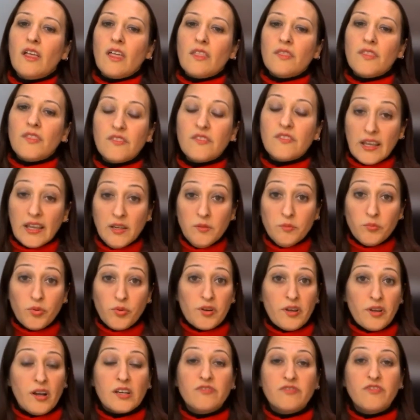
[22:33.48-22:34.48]
The second
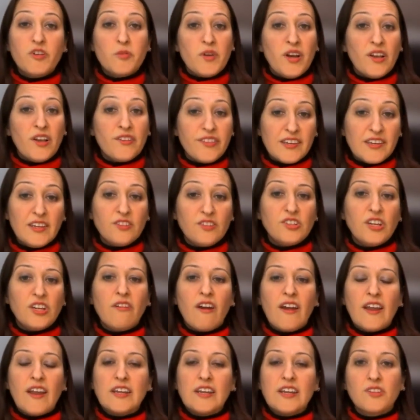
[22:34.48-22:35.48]
product from our Synergy
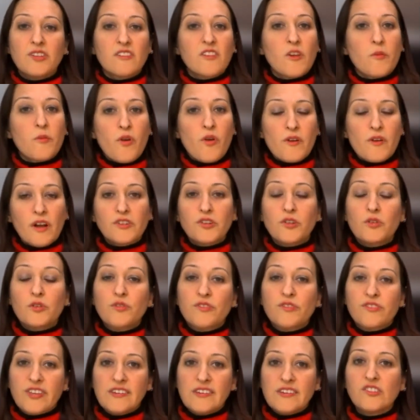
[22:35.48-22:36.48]
range is a product called
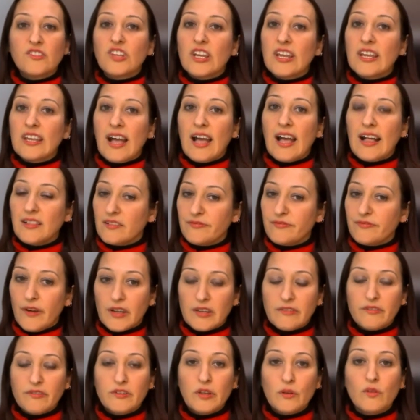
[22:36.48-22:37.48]
Synergy
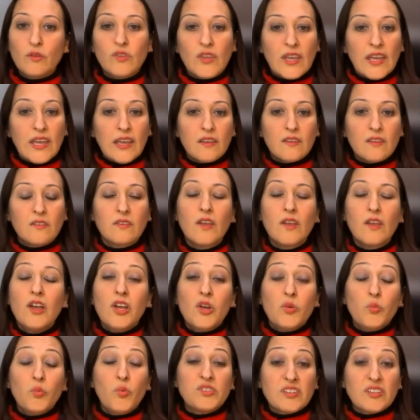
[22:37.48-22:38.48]
L526,
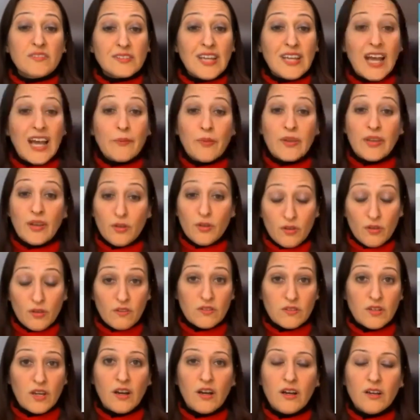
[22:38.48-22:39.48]
which is a tapioca
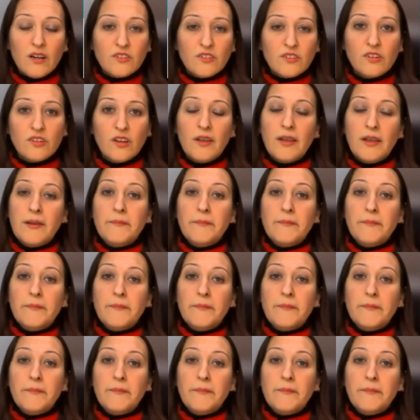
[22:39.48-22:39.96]
starch.